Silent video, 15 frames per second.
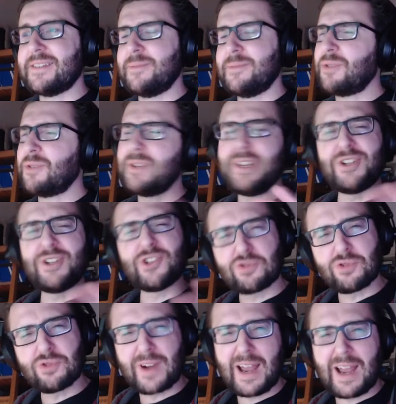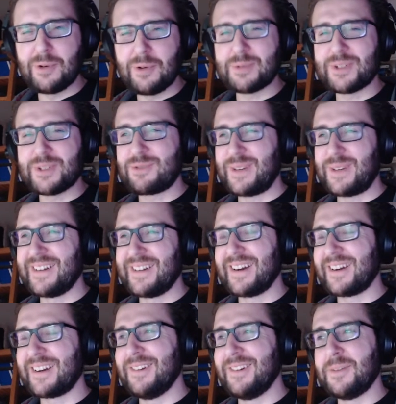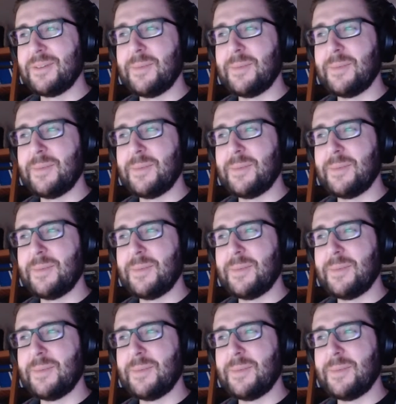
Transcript: I'm not really sure how it was triggered in Arkanoid,